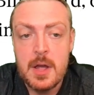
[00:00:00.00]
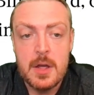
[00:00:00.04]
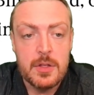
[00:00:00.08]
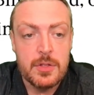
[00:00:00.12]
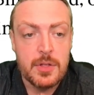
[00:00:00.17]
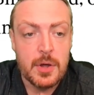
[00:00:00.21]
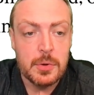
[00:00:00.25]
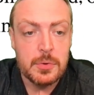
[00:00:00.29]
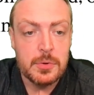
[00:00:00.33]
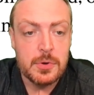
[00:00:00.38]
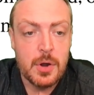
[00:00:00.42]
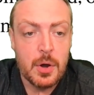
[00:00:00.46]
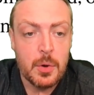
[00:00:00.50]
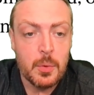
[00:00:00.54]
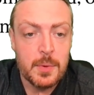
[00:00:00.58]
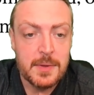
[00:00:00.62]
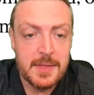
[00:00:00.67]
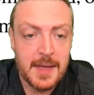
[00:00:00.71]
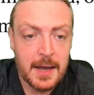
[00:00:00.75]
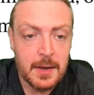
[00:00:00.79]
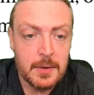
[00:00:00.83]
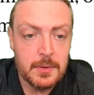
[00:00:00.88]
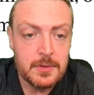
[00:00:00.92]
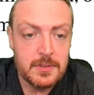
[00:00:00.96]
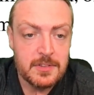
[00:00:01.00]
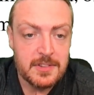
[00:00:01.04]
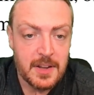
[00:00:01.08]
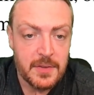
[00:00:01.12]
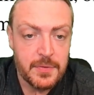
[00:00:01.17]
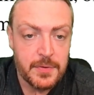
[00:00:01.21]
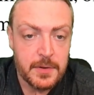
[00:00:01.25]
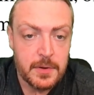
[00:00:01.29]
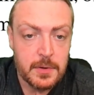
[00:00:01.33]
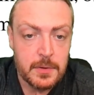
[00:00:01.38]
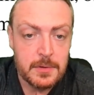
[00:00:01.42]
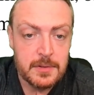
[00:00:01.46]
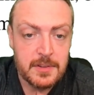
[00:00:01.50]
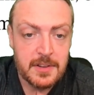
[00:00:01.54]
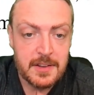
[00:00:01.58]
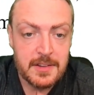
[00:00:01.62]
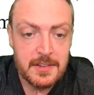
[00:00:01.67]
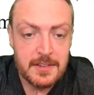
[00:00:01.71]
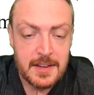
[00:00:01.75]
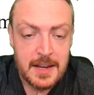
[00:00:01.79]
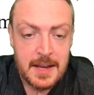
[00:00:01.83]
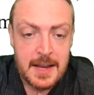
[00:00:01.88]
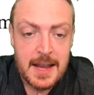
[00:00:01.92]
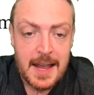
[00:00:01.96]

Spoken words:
though not without difficulties.